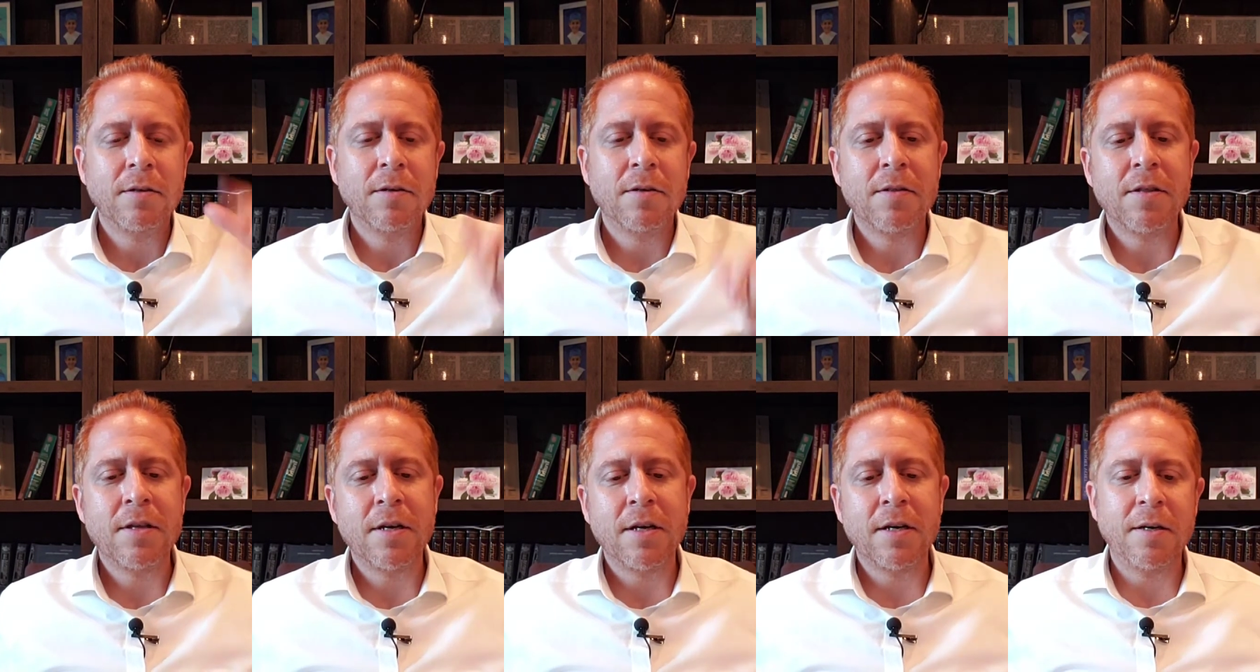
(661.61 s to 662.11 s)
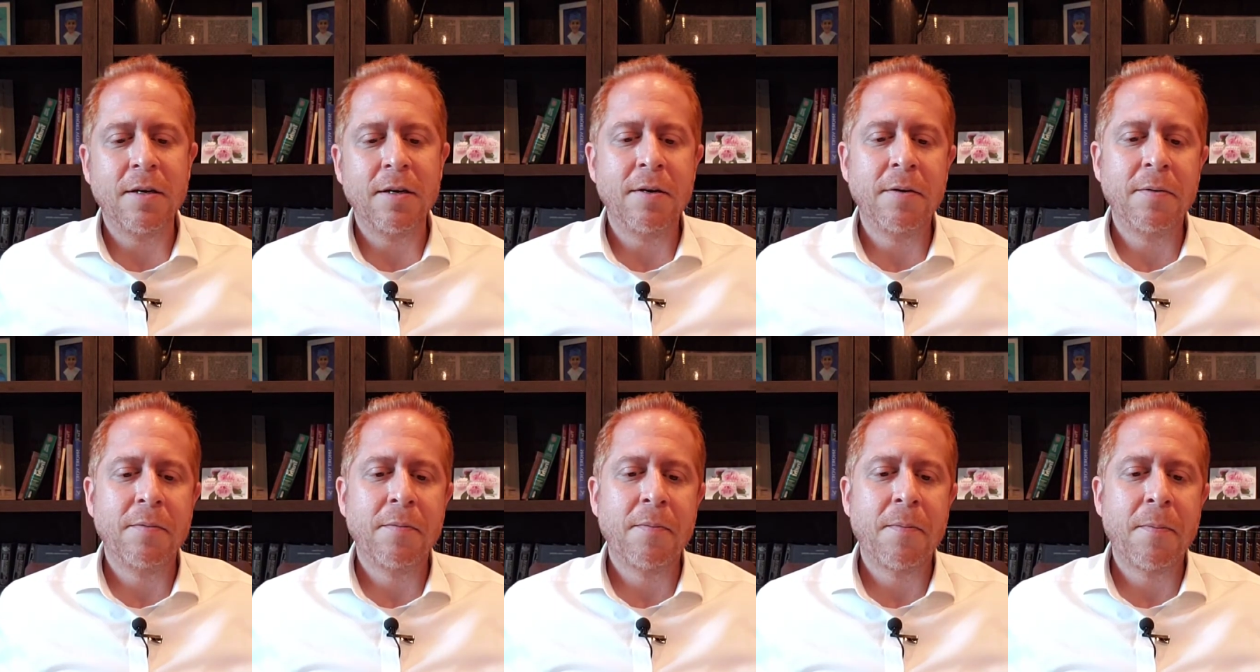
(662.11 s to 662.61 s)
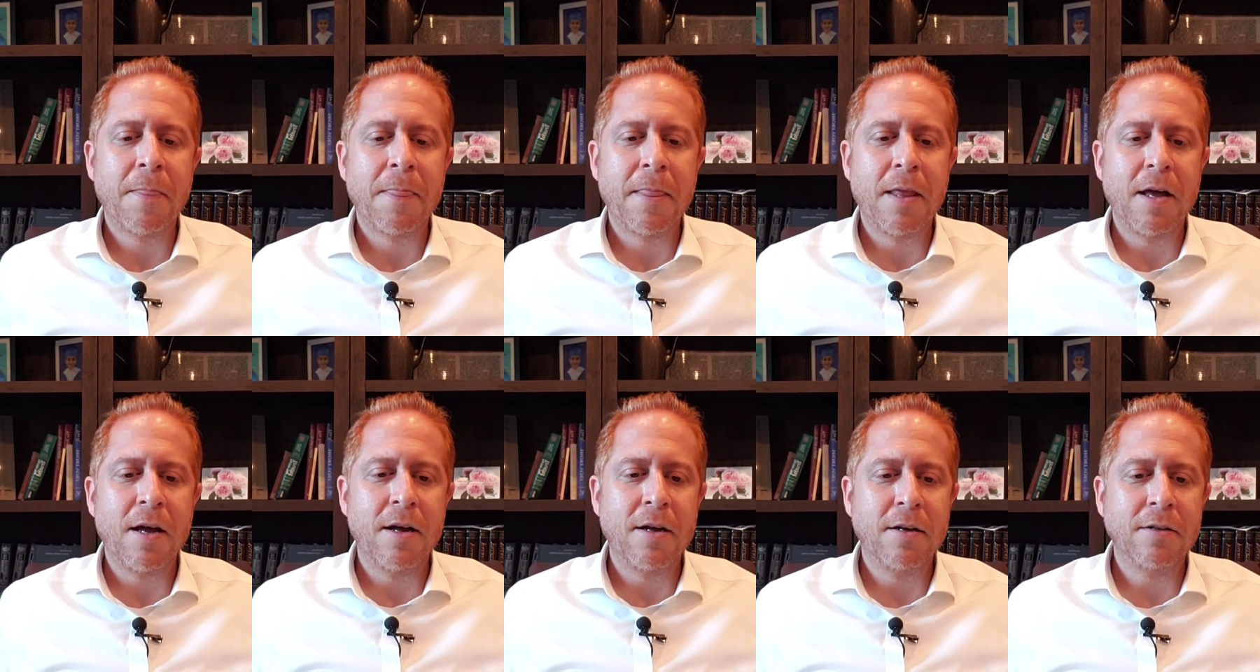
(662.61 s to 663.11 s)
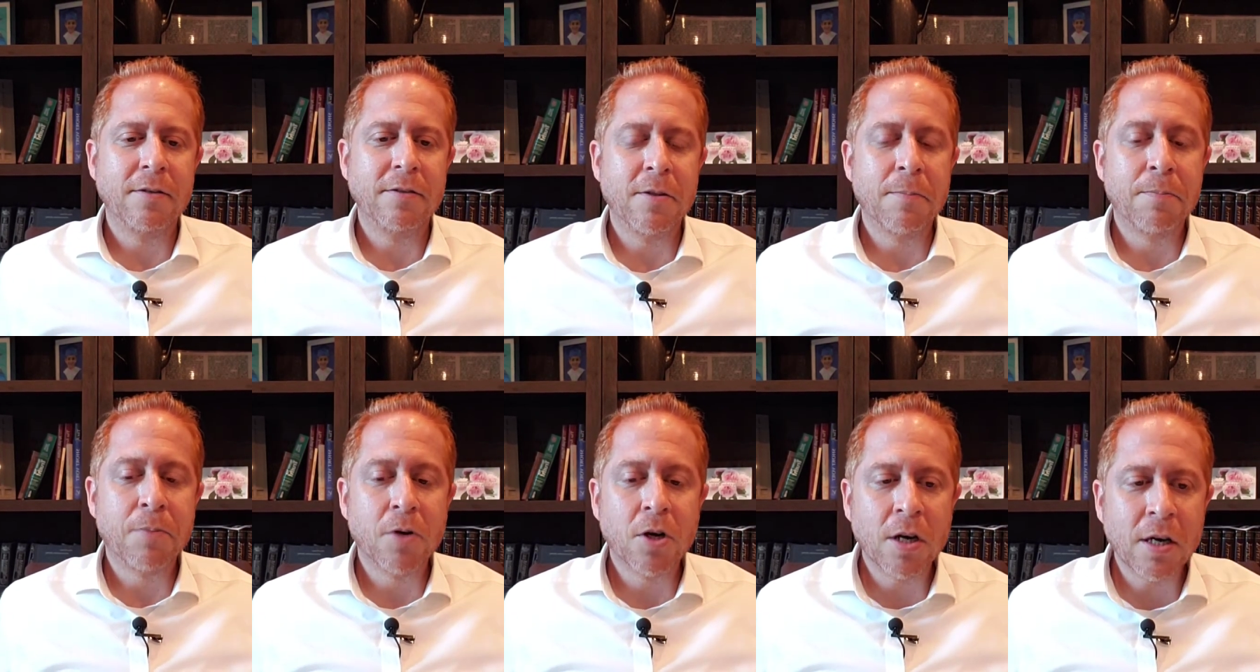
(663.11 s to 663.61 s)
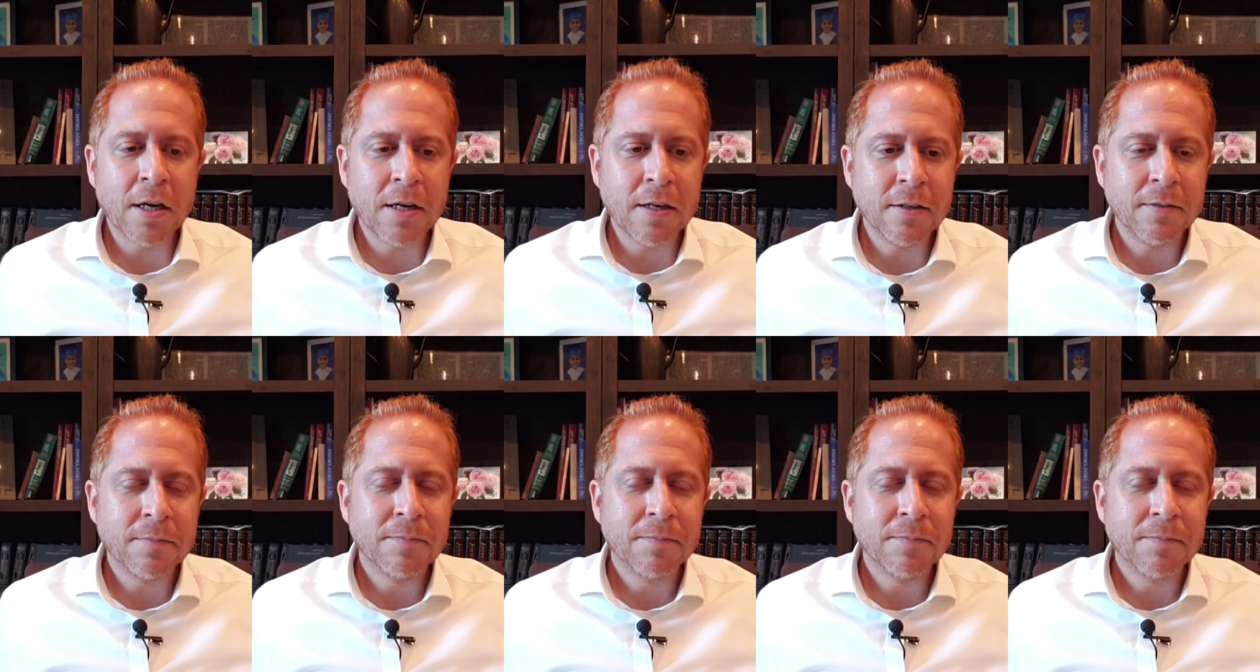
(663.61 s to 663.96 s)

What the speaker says: the bird